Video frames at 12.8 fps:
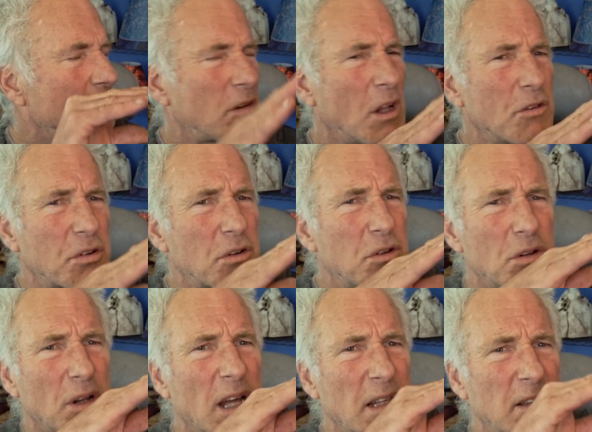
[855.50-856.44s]
closer
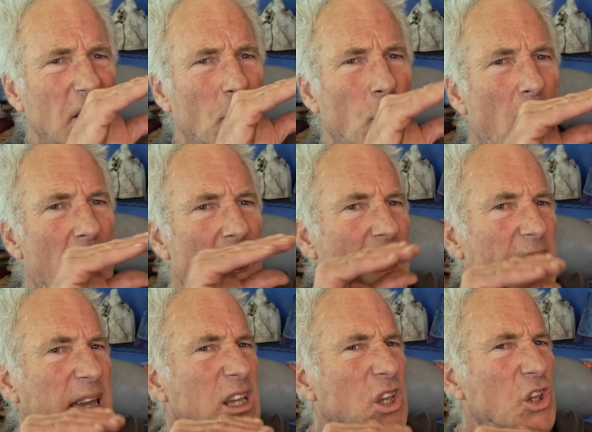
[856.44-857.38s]
to like the
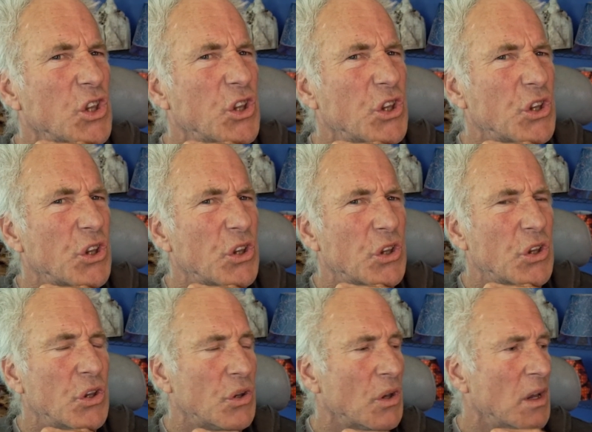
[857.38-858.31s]
Y,
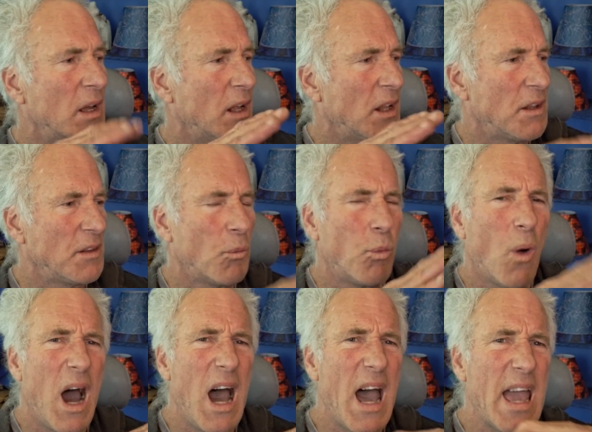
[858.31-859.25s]
ye. The
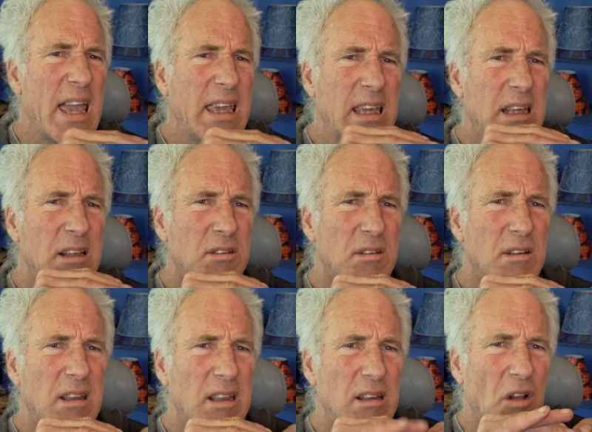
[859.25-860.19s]
Y is
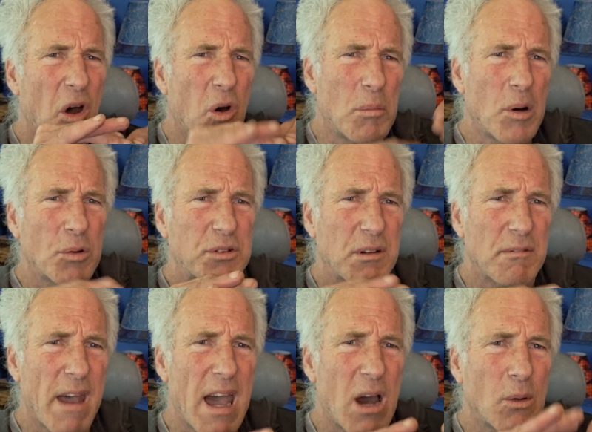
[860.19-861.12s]
almost a
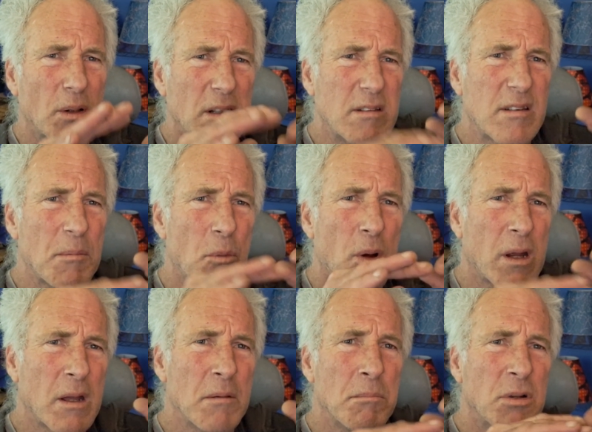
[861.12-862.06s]
vowel. It's
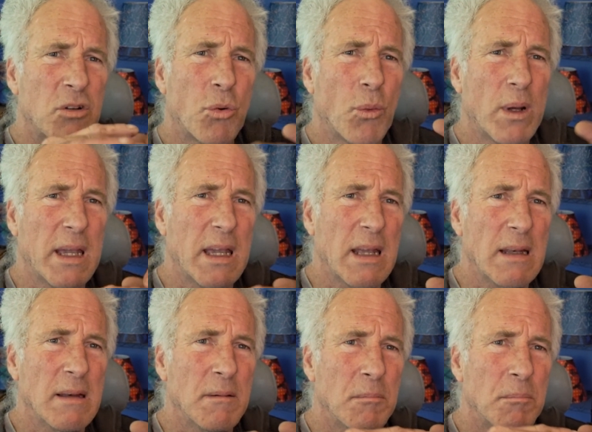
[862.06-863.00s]
somewhere in between,